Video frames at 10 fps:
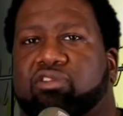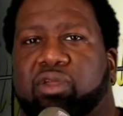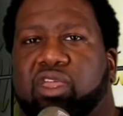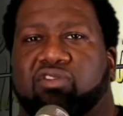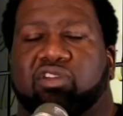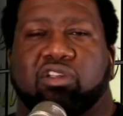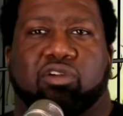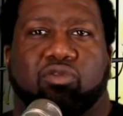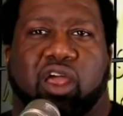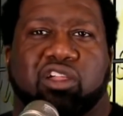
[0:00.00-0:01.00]
to me, even
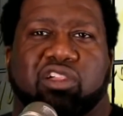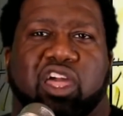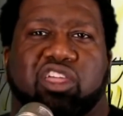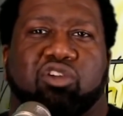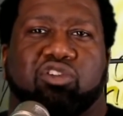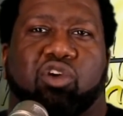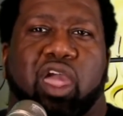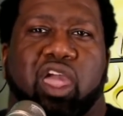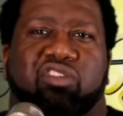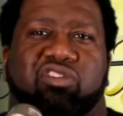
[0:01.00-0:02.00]
look right. It look like your your
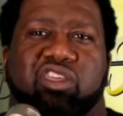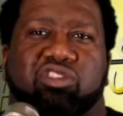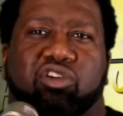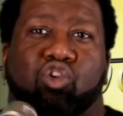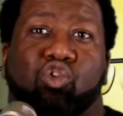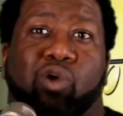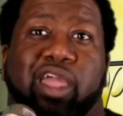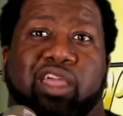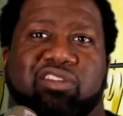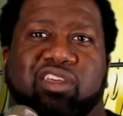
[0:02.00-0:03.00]
auntie, the cool
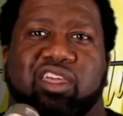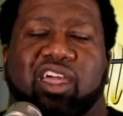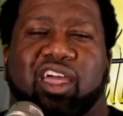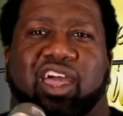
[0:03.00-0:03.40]
auntie